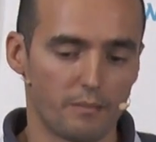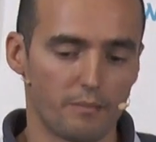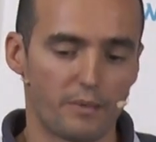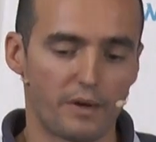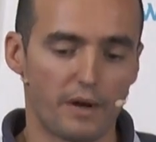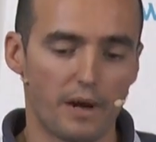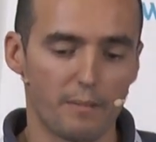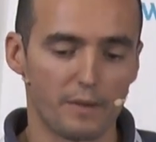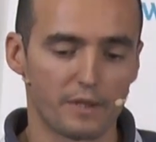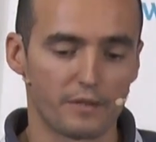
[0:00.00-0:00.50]

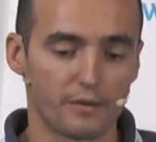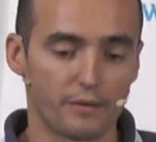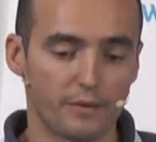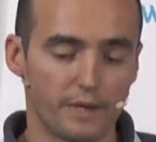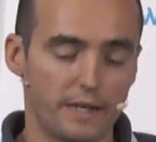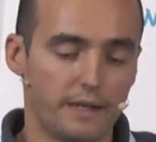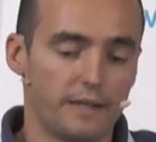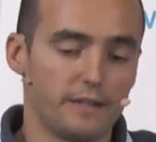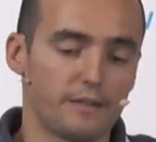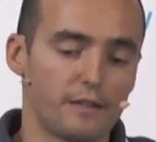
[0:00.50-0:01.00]
parameter,
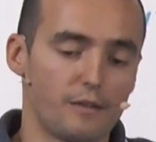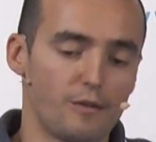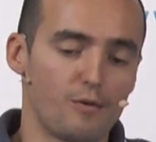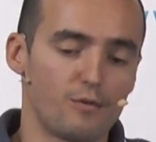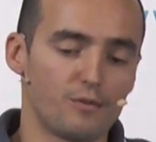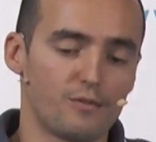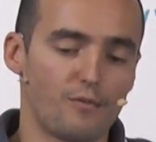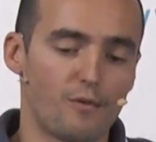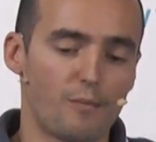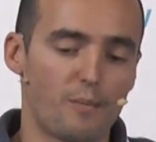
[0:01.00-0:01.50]
and it
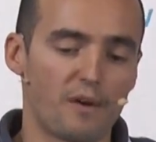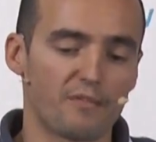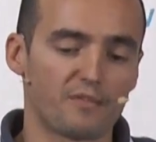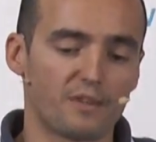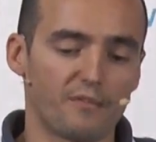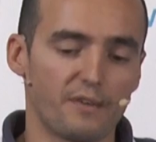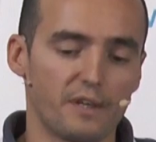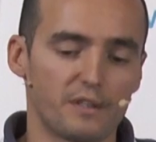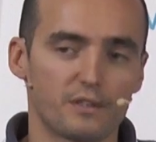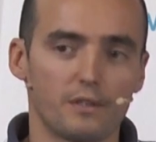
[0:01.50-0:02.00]
allows for path
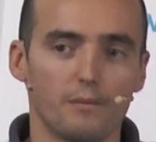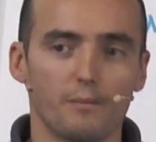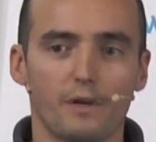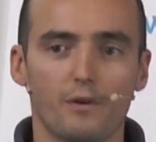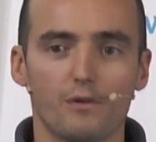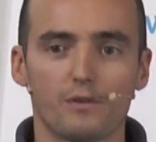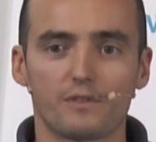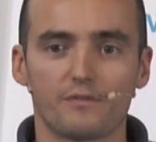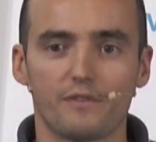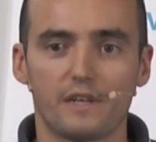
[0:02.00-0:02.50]
traversal,
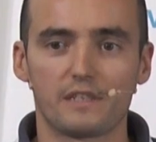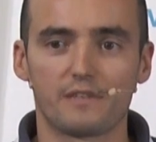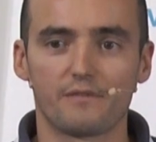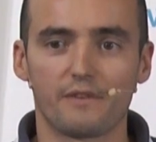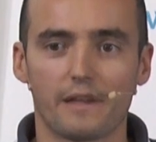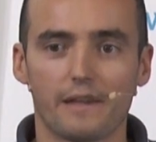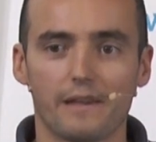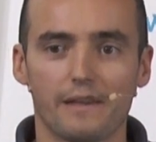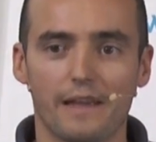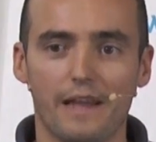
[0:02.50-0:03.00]
because that's
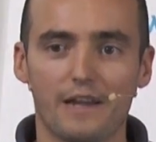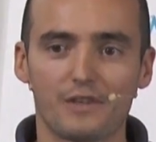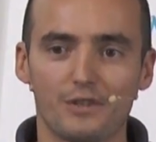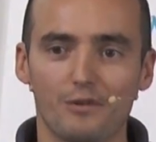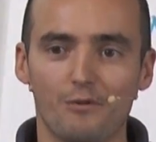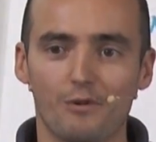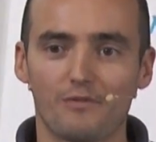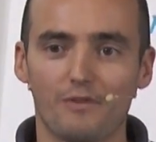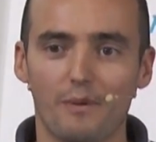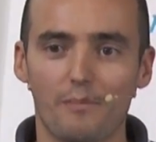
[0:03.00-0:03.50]

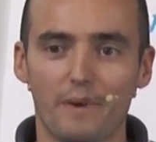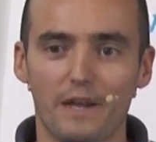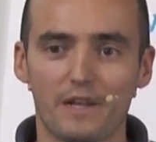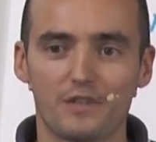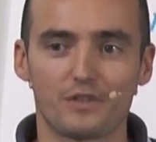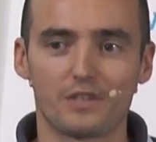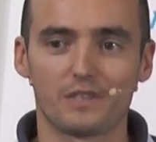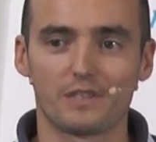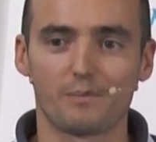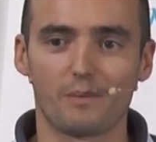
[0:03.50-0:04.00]
actually what they
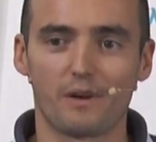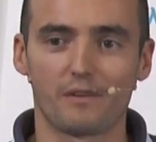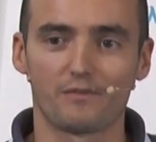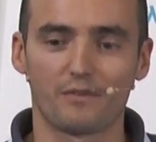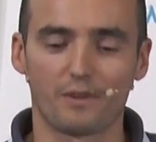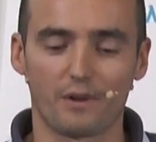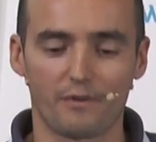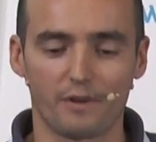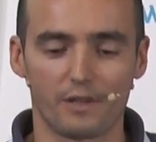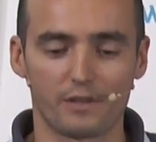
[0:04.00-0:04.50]
patched, is a path
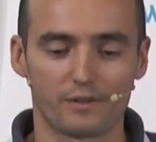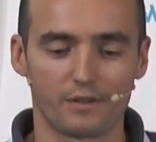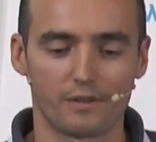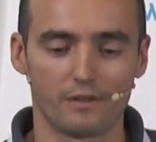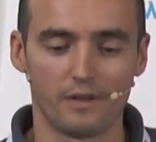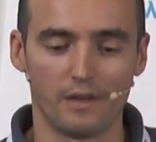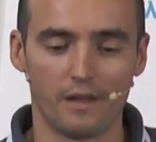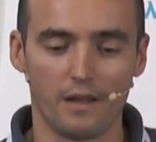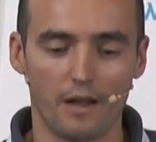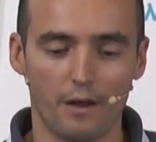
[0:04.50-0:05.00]

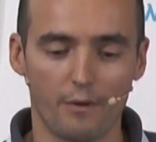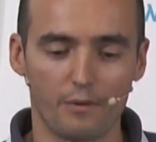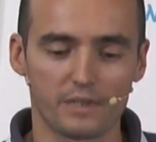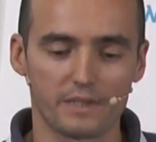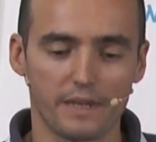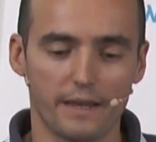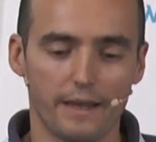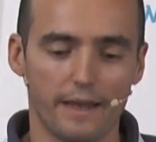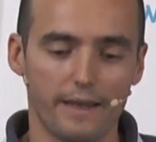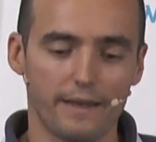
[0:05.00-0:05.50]
traversal. And we
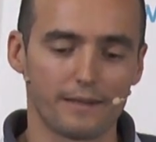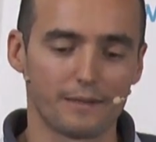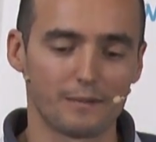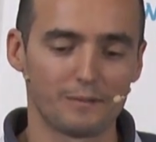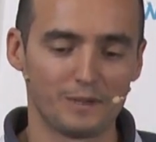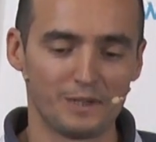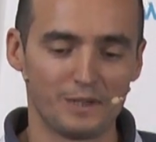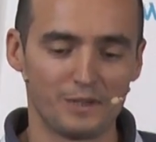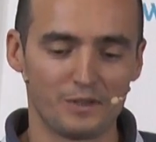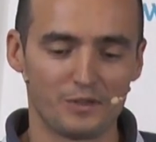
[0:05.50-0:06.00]
say, hey,
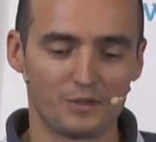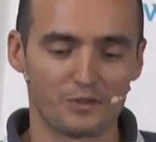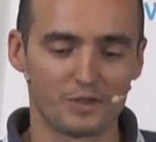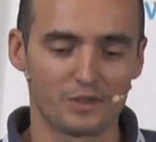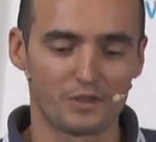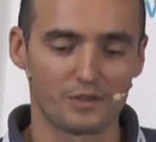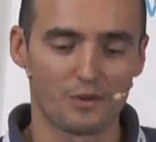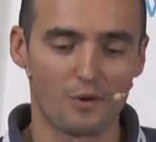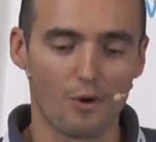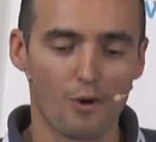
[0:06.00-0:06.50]

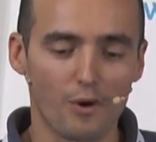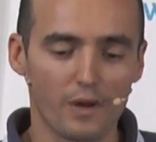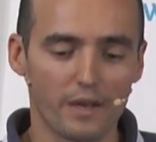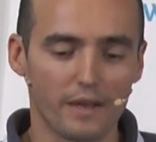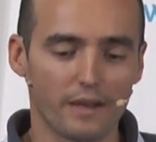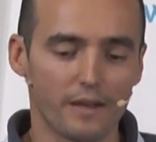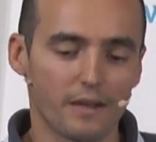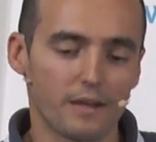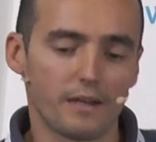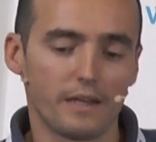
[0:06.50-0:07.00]
just go
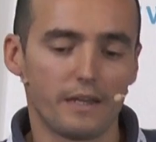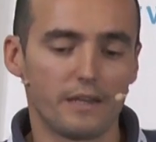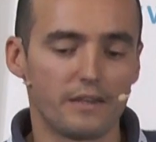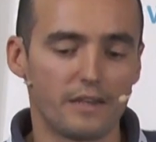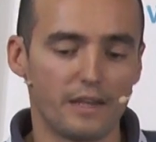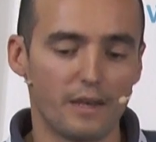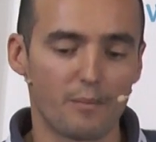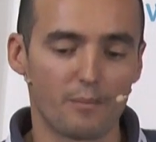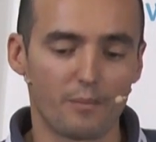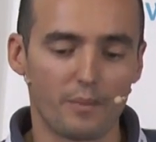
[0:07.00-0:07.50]
here in
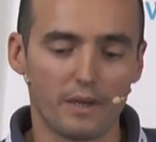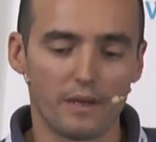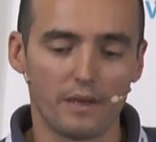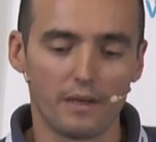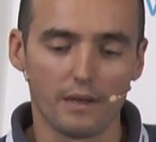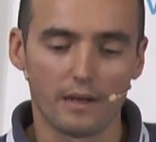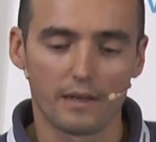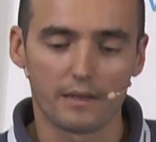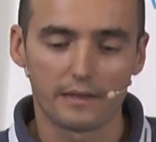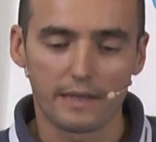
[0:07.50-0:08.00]

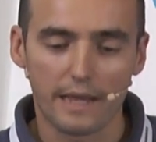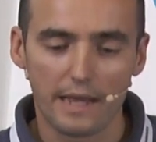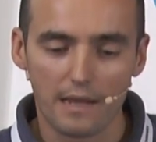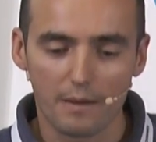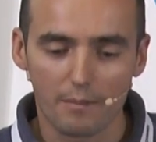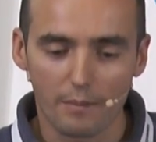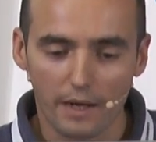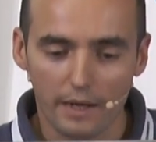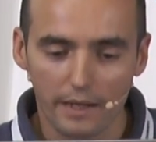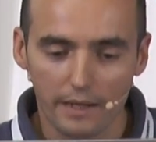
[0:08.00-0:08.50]
TMP and
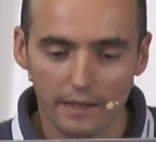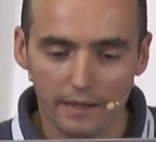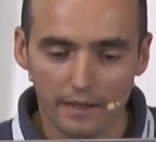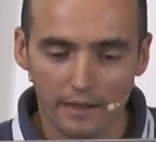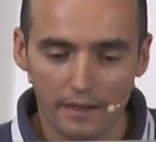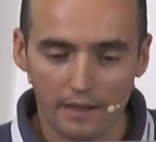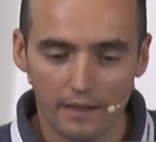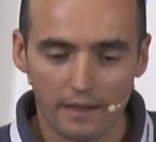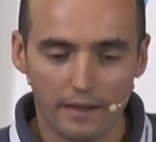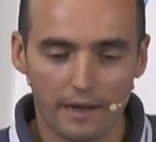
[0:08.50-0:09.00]
take my
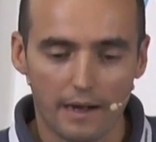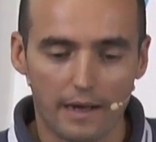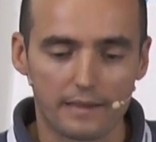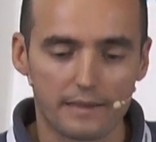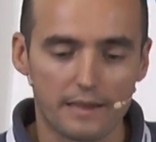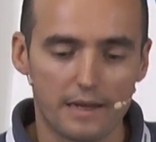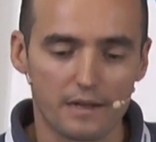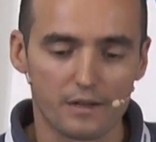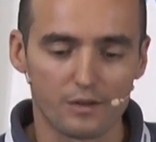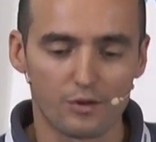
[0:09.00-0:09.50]

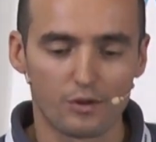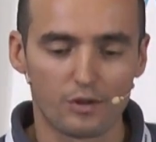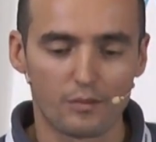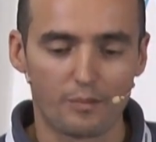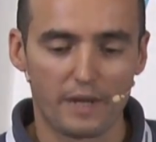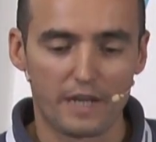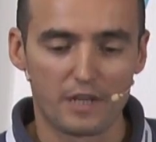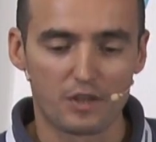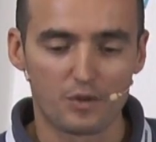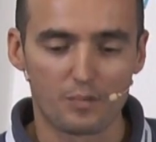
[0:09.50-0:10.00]

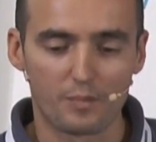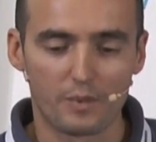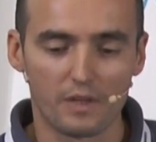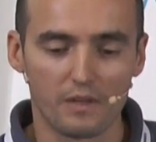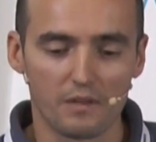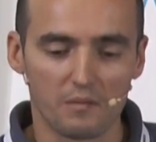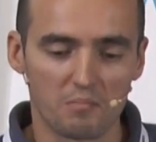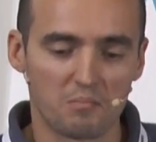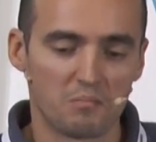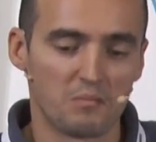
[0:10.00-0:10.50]

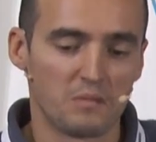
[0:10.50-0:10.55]
attack.php,